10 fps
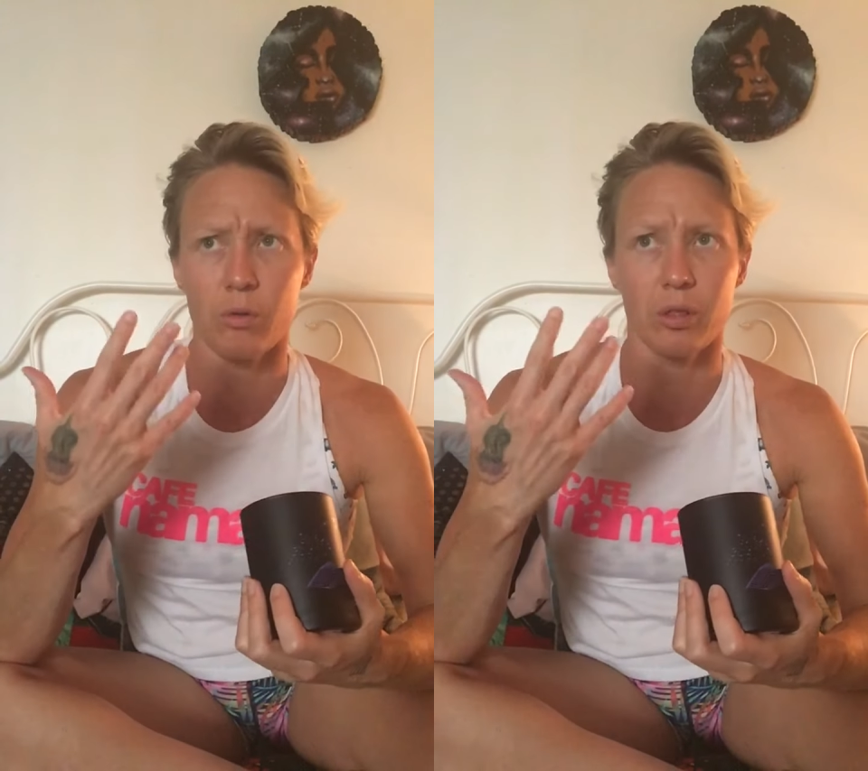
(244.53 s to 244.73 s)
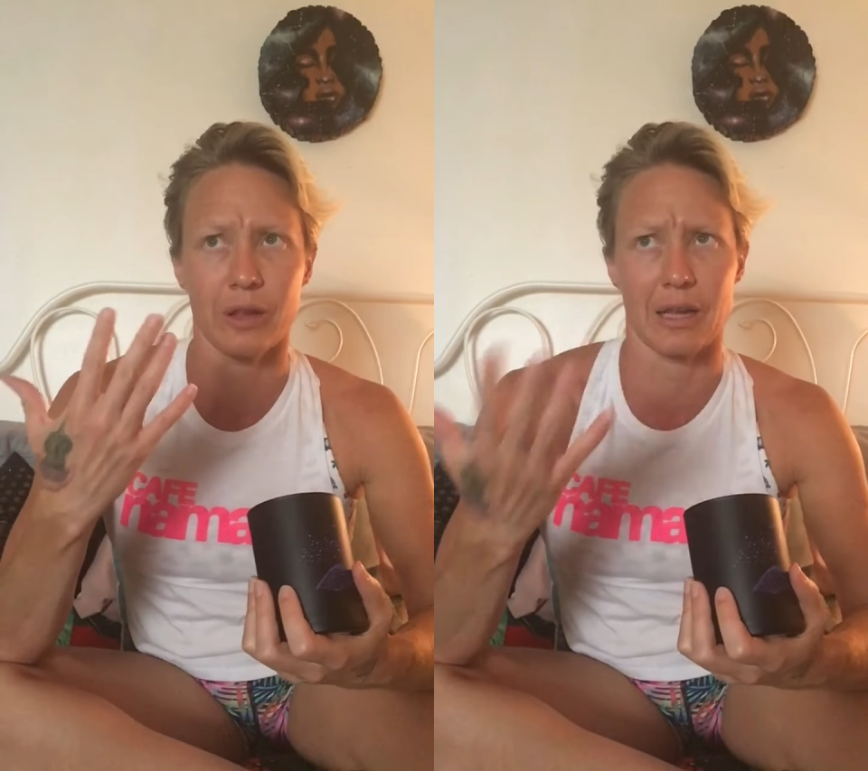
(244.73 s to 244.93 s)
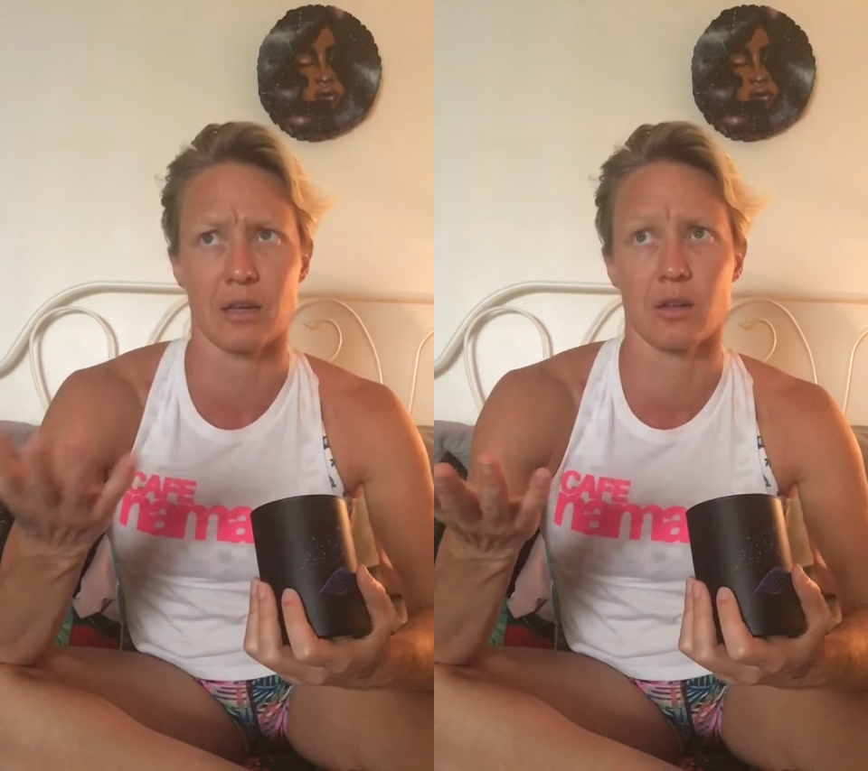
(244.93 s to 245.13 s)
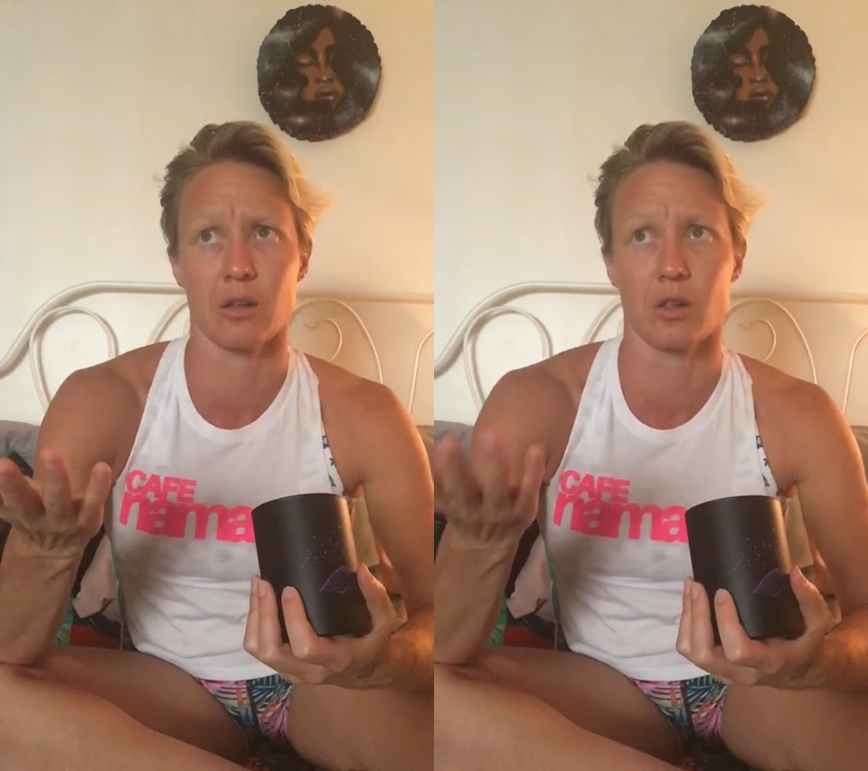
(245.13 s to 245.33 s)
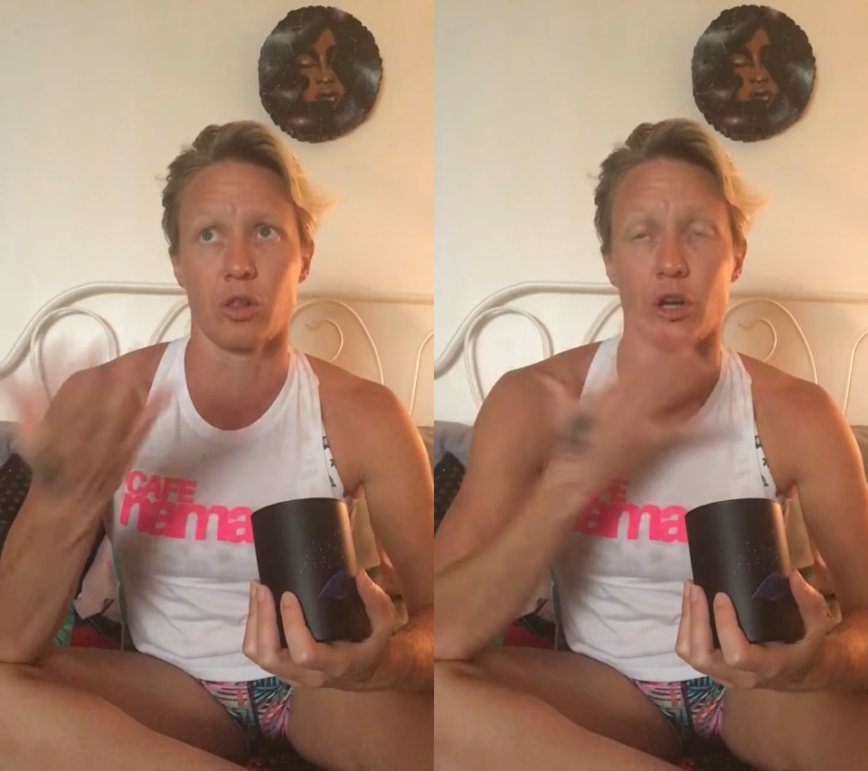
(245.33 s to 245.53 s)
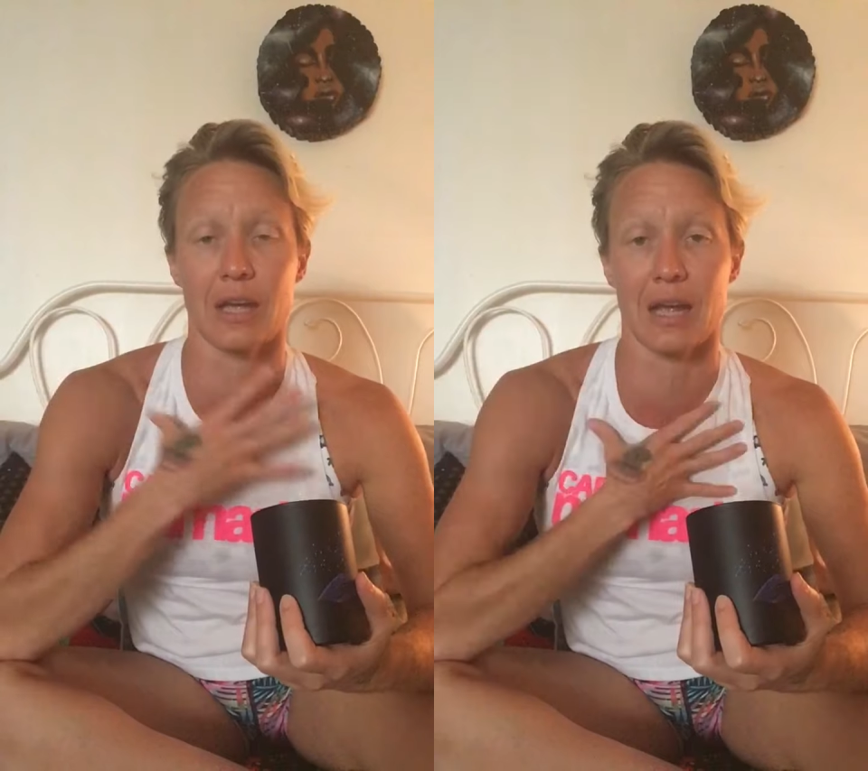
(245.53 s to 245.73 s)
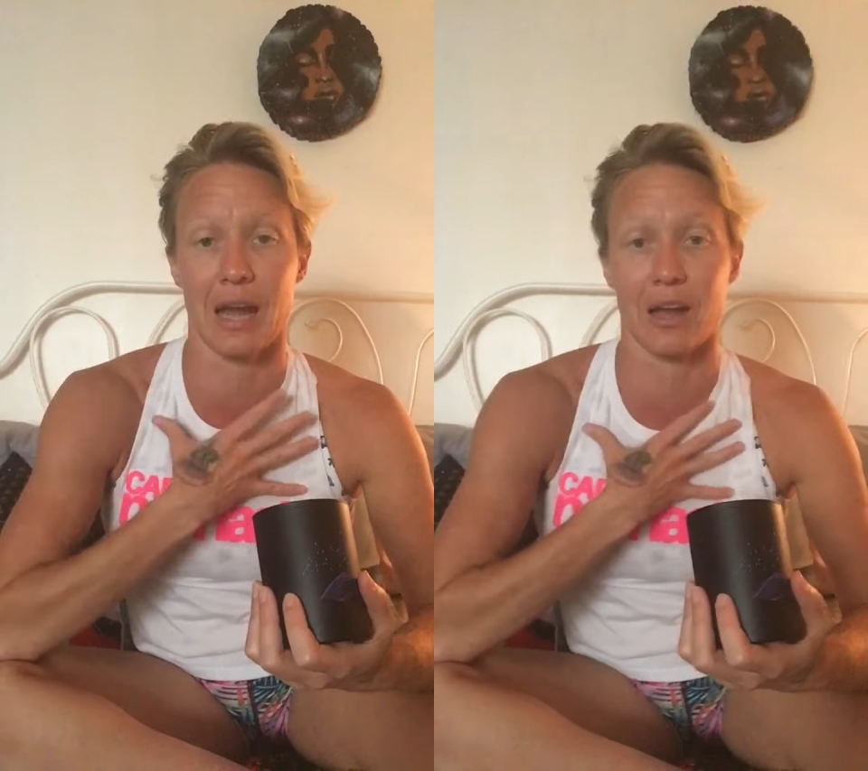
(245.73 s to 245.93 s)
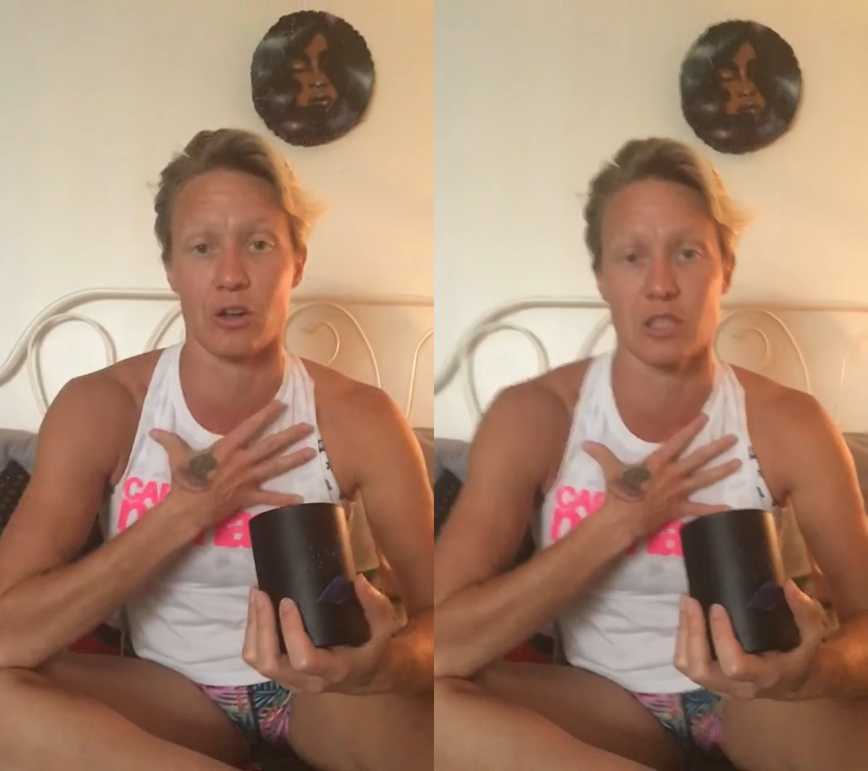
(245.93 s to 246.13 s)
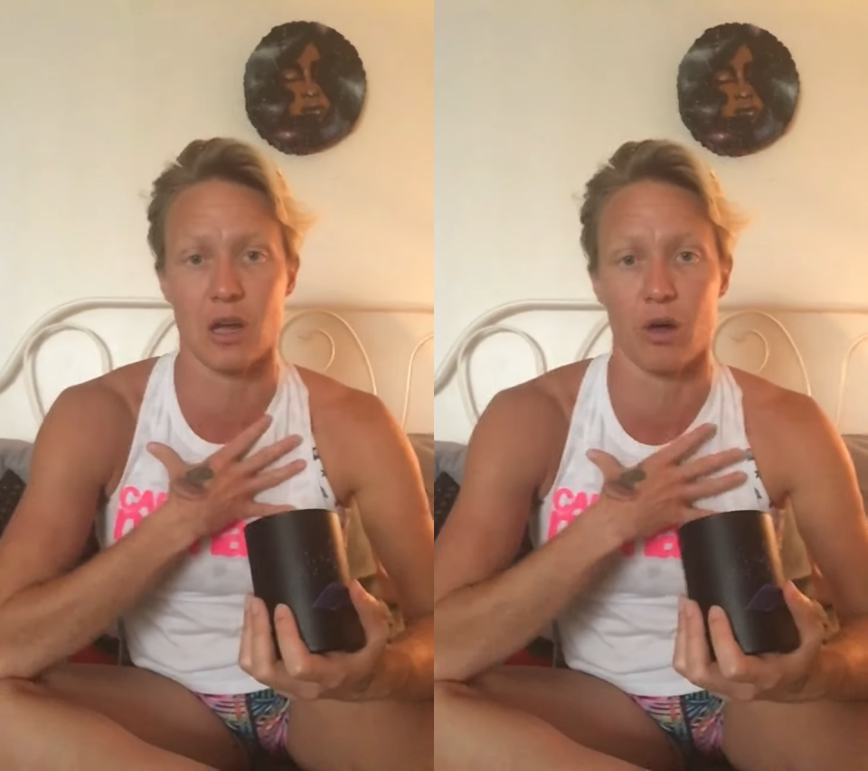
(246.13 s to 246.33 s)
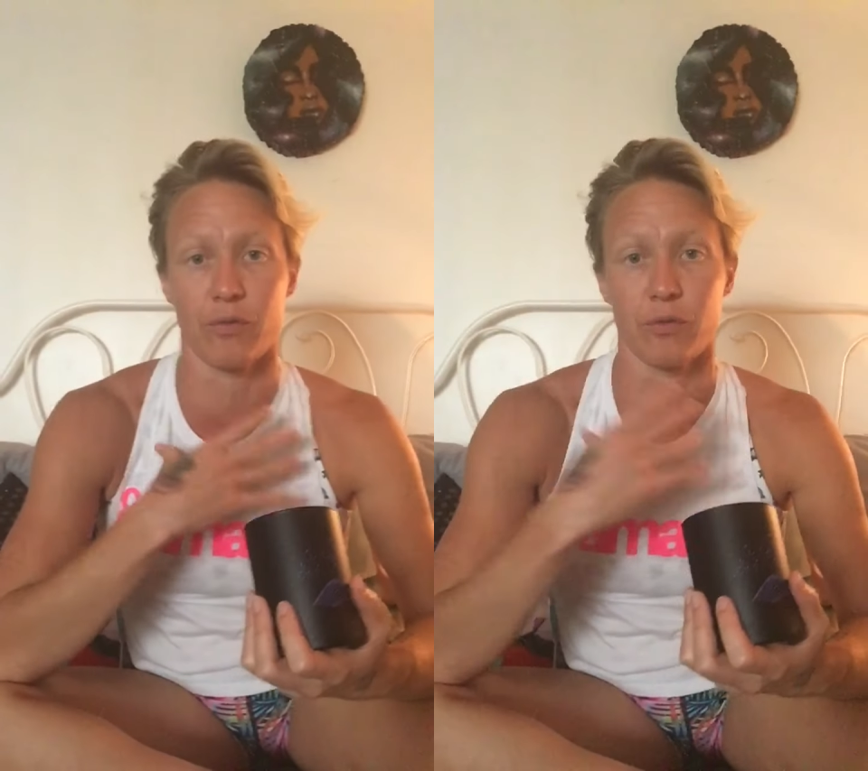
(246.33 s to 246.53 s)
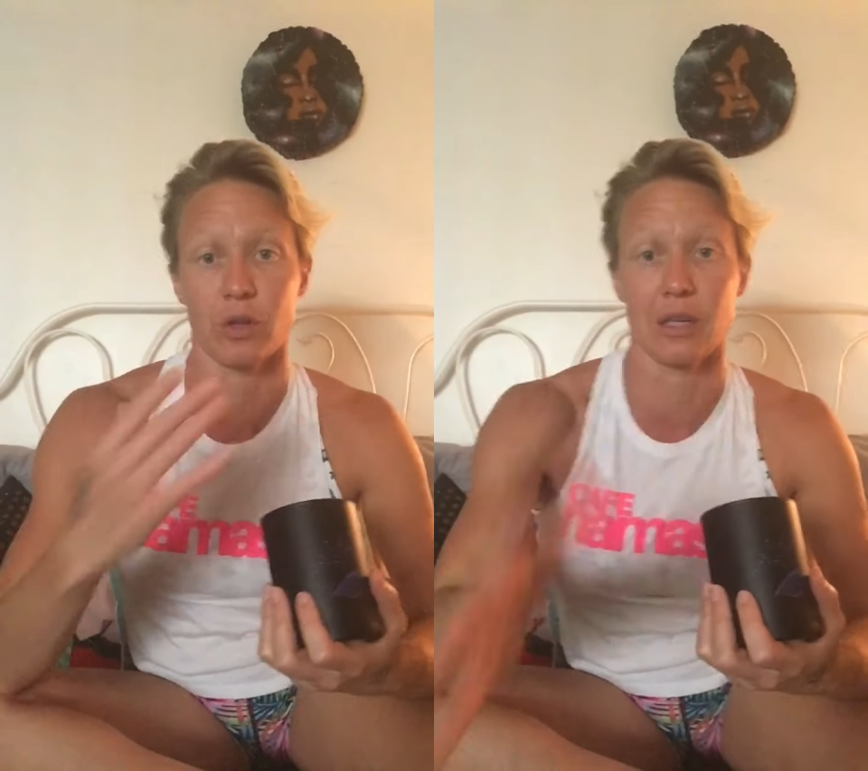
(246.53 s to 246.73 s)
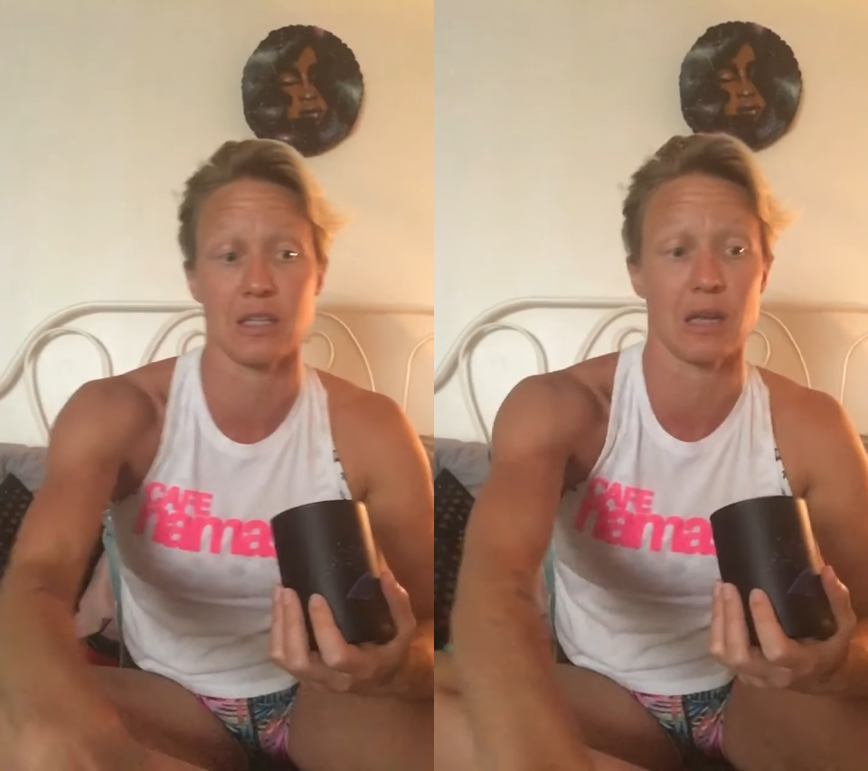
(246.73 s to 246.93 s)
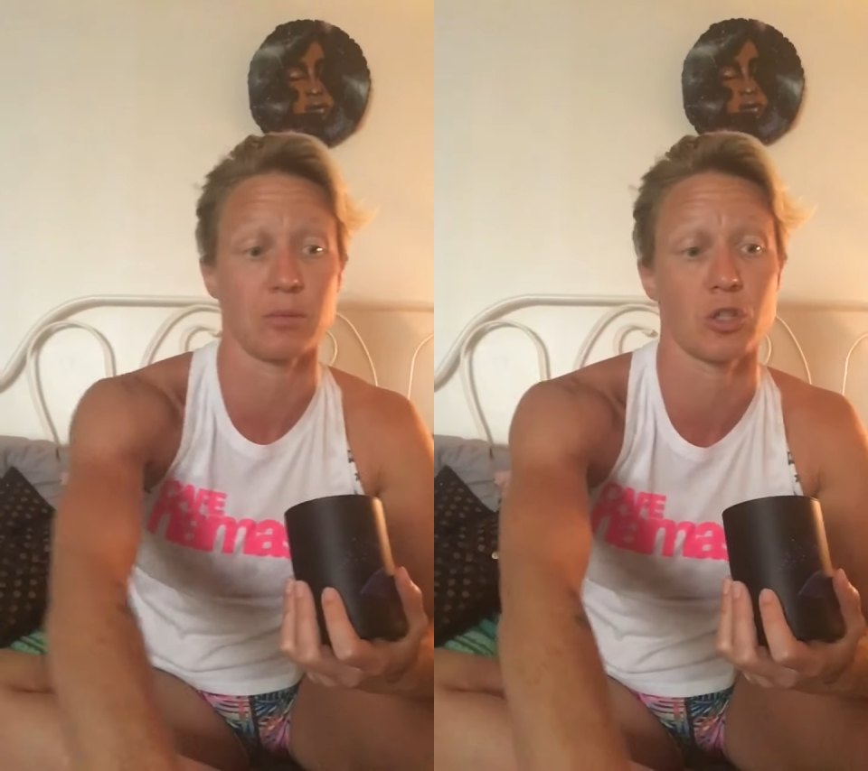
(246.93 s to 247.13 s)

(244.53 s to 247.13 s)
like looking at yourself really deep.